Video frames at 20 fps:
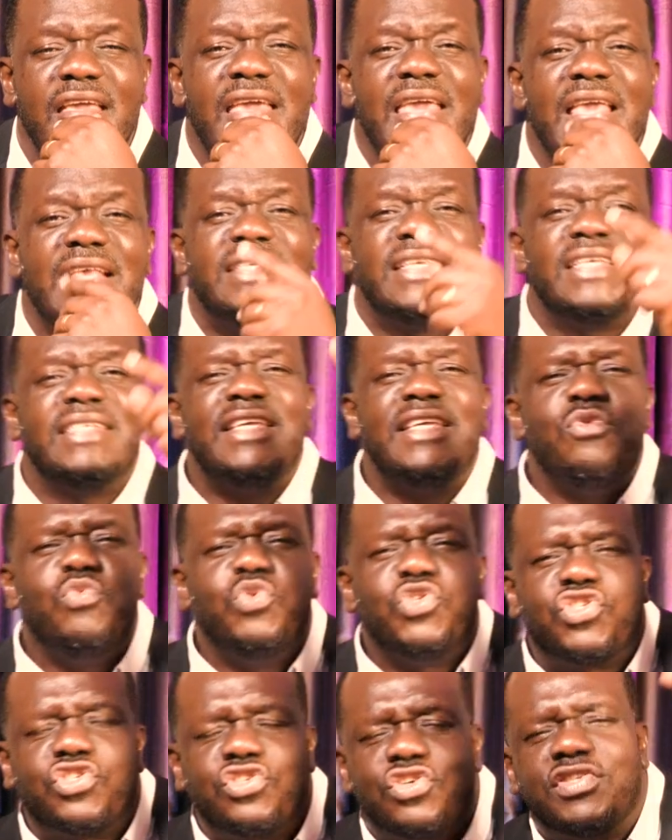He says He
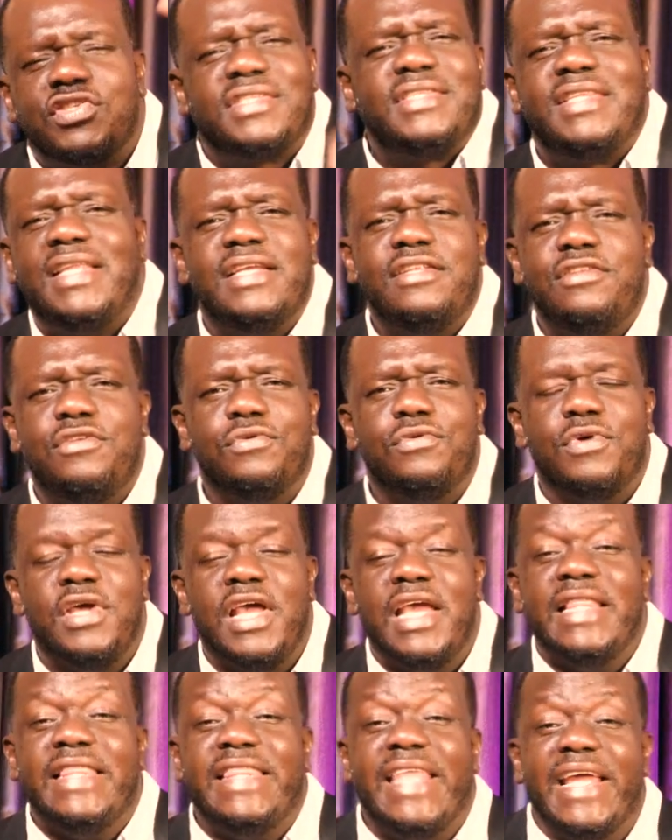will sustain you,
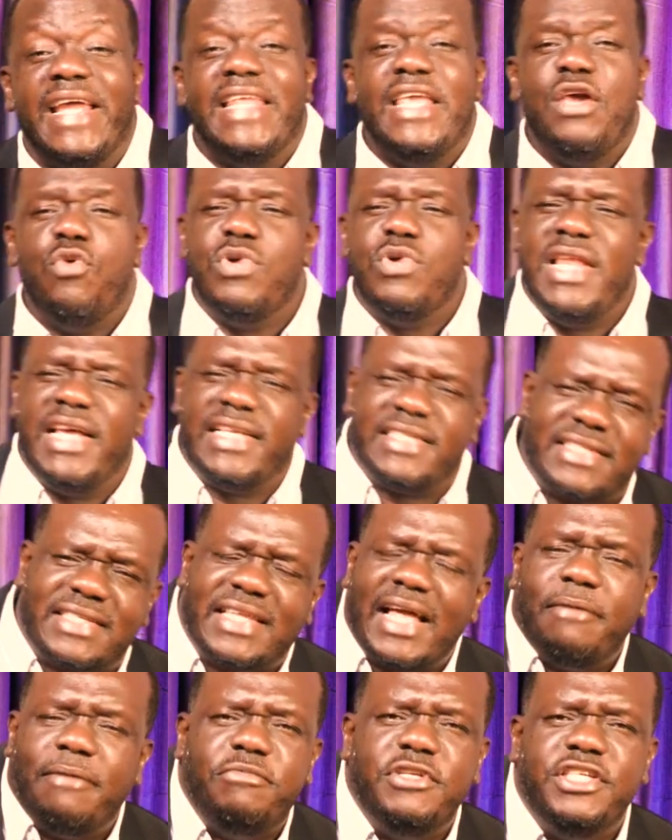then He will
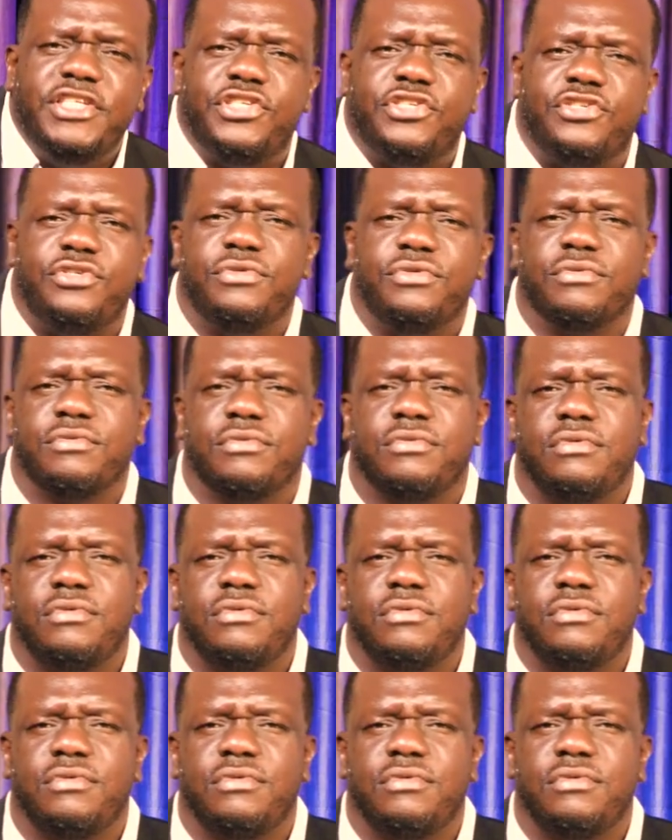establish you.